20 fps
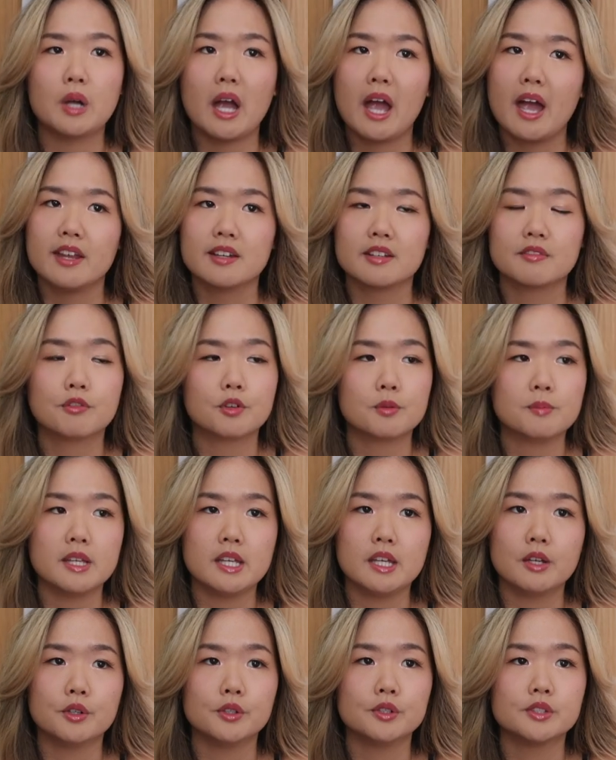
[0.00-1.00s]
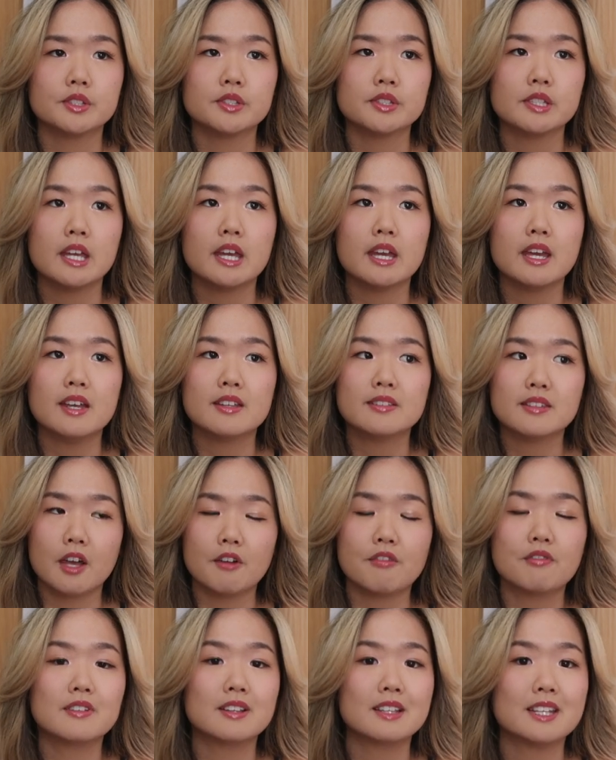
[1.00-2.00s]
And for me, it was
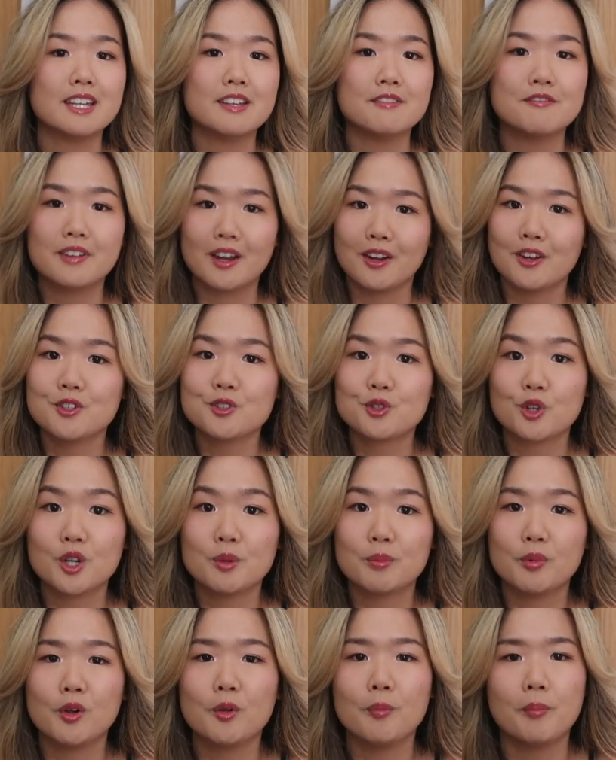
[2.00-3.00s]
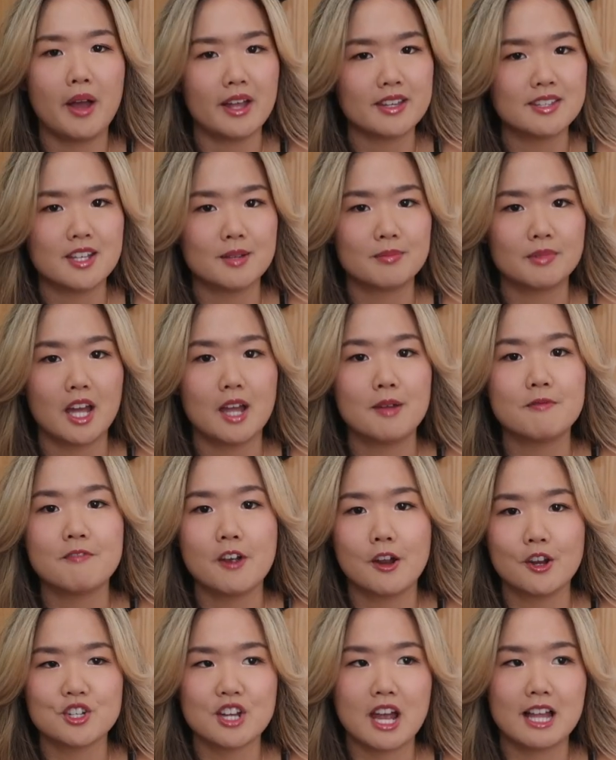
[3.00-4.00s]
definitely very enjoyable, but at the same time,
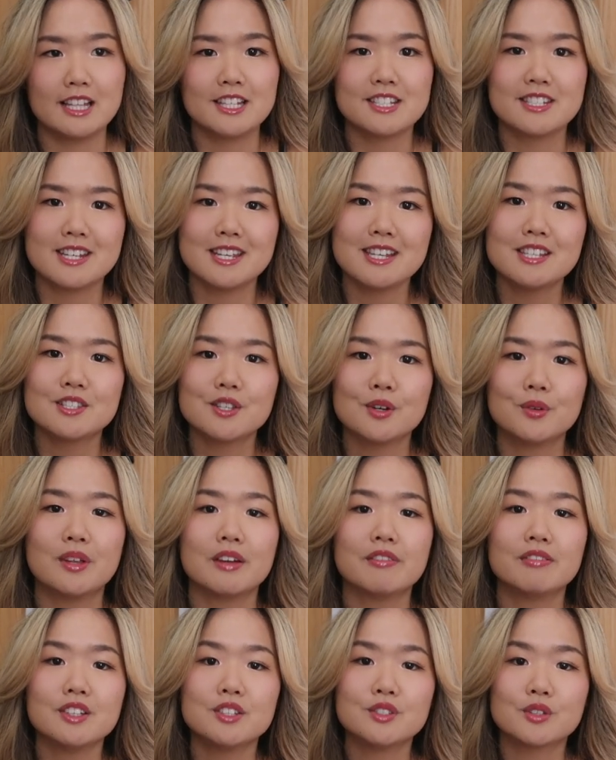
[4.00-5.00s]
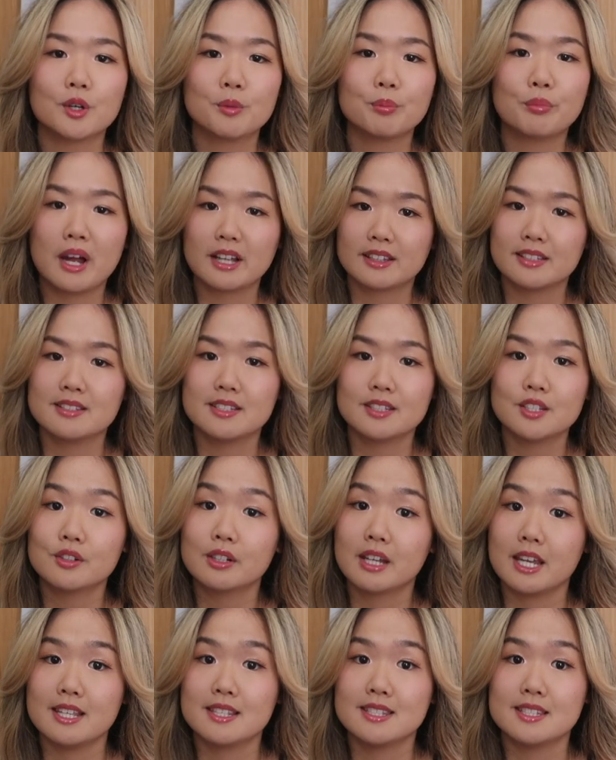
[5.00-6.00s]
very challenging. So definitely start practicing your
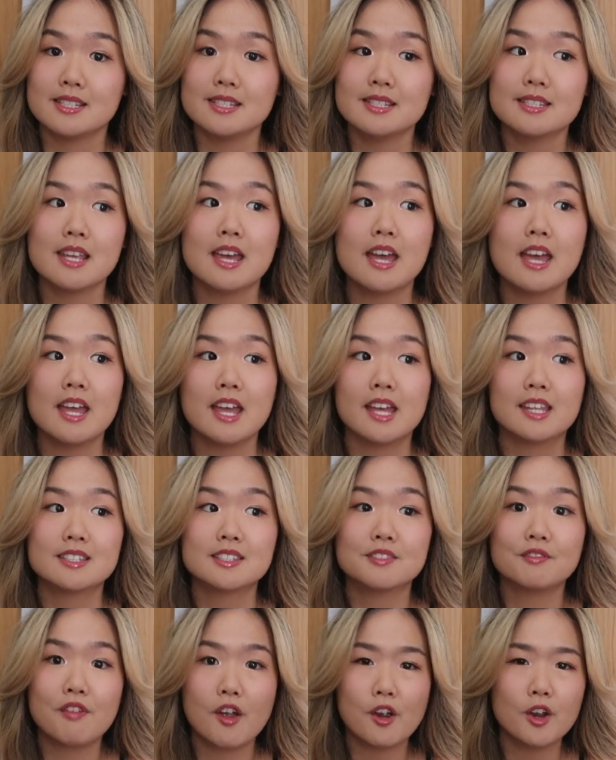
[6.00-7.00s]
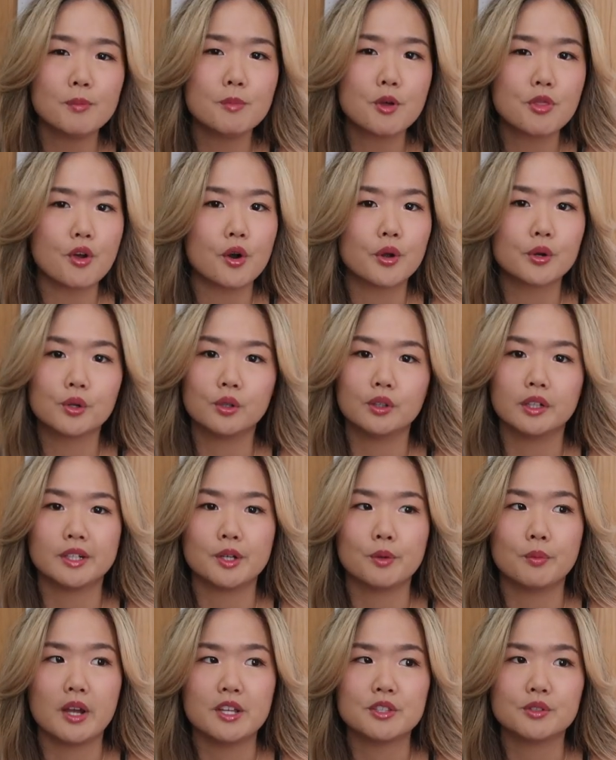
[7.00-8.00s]
cases. It's very methodical in
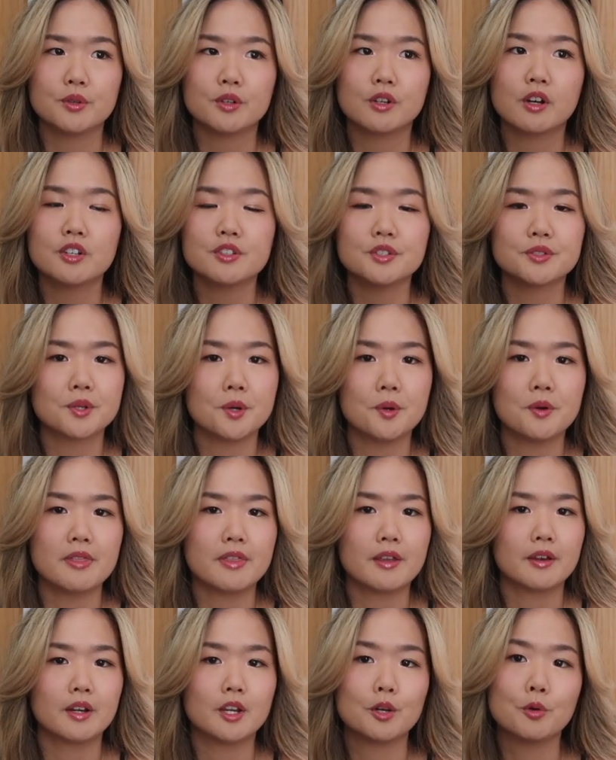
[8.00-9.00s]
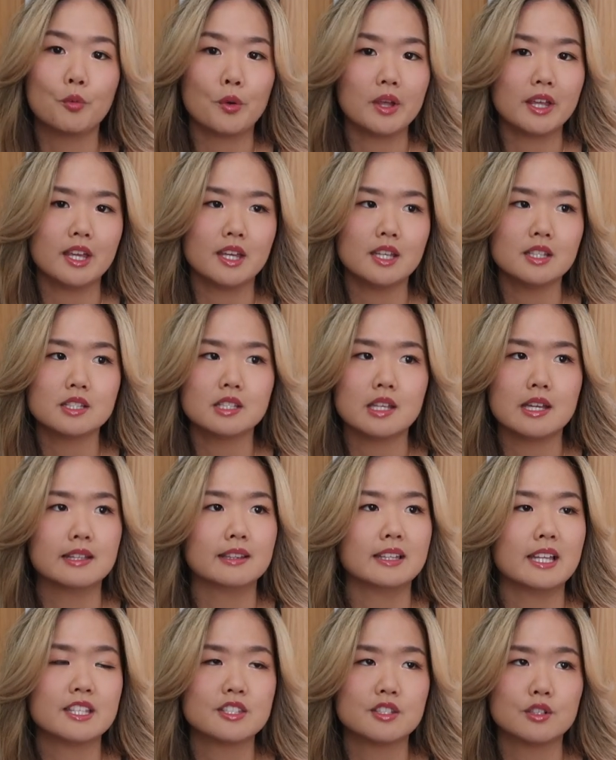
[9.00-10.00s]
a way, so you can't just go in there and wing it
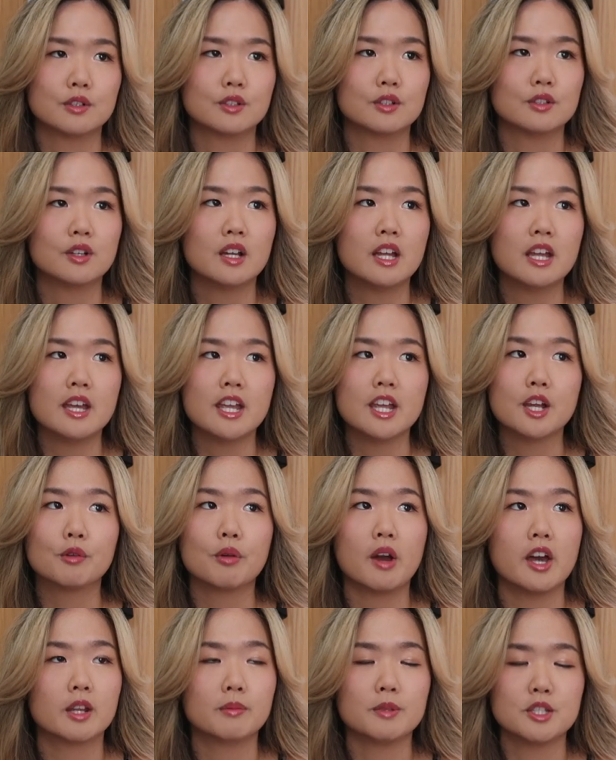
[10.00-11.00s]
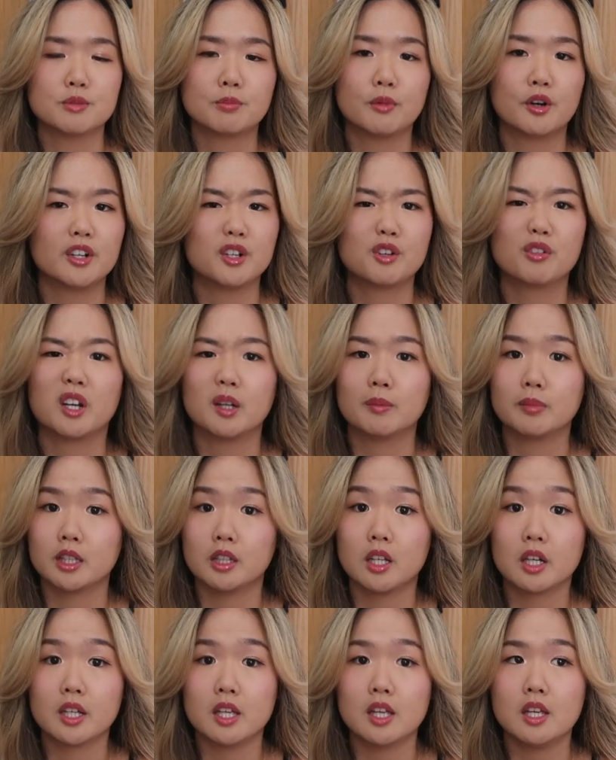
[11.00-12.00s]
unless you're incredibly smart, incredibly
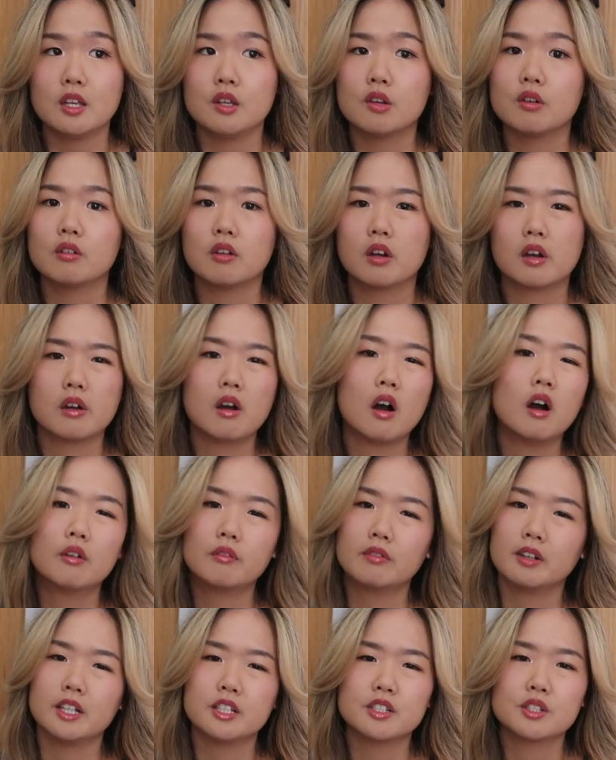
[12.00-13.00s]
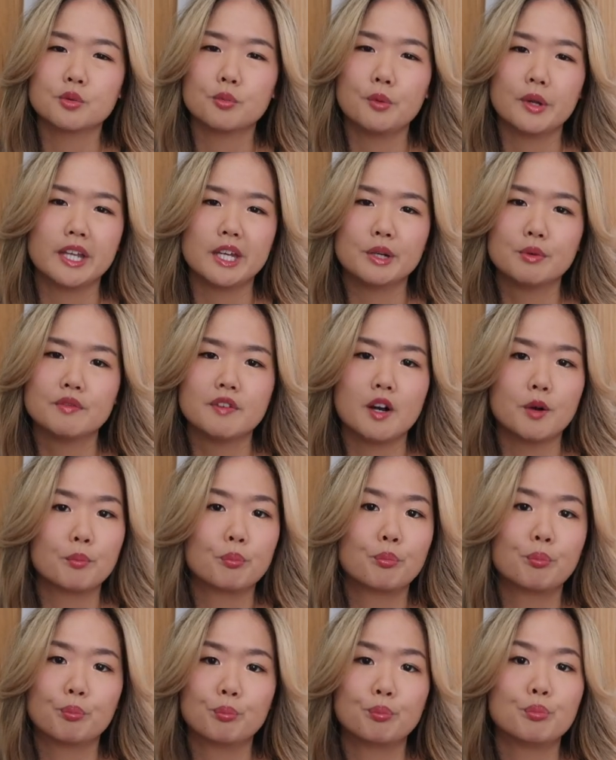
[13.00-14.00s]
lucky. You can't really just wing it without
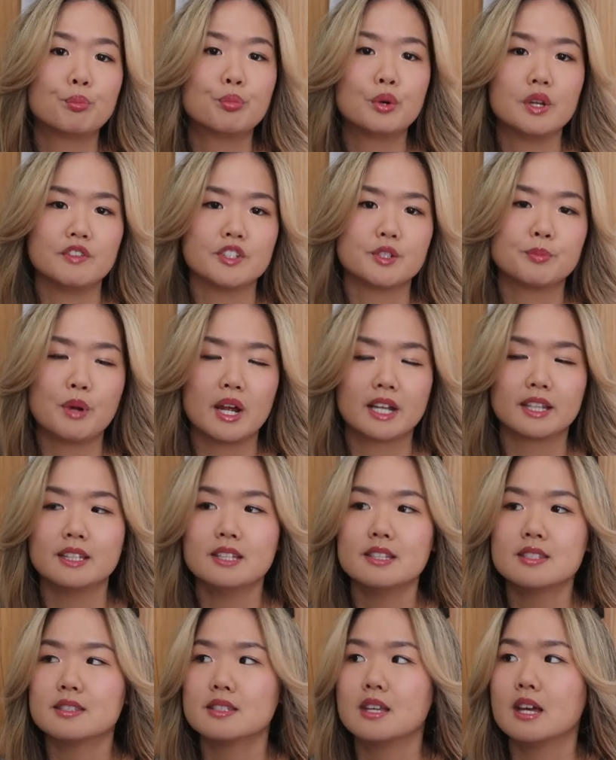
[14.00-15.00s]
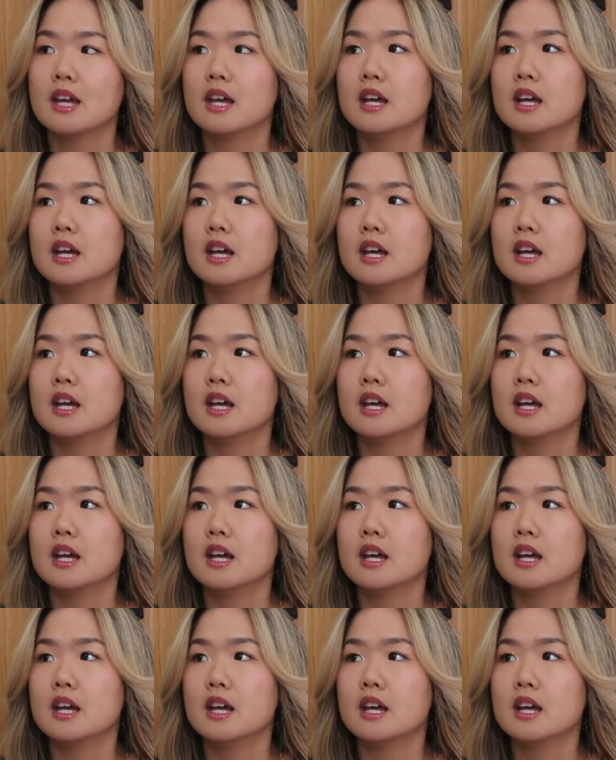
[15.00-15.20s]
previous practice.